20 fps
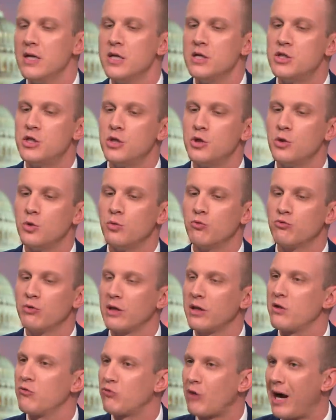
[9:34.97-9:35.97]
to
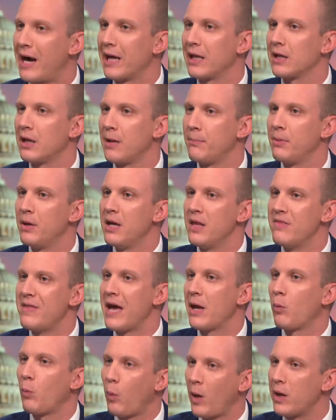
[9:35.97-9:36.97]
really rile up
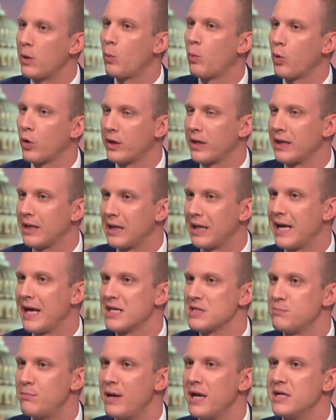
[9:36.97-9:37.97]
that white working
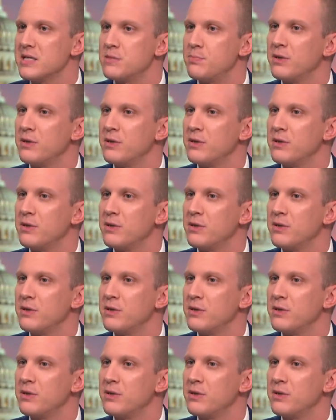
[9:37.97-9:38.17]
class base,